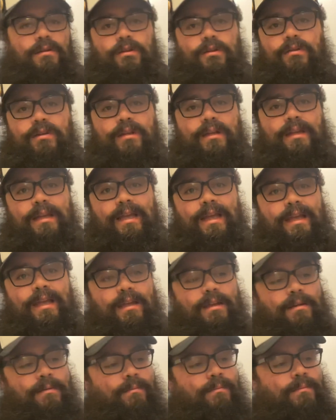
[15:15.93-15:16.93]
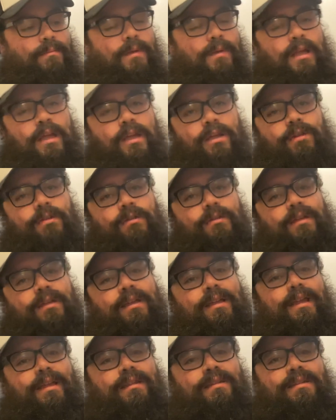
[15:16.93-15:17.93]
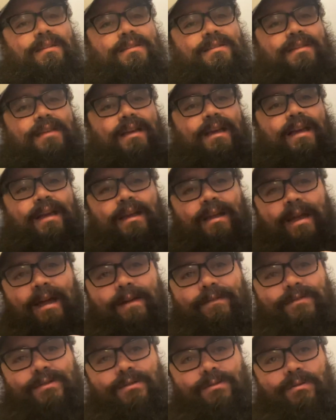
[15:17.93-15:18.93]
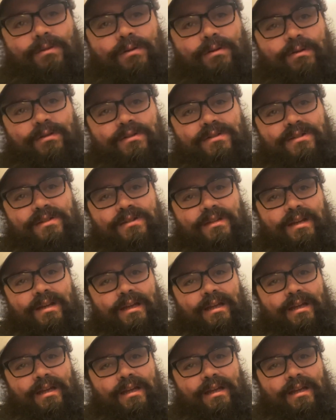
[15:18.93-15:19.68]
you can get him, you can get this guy afterwards,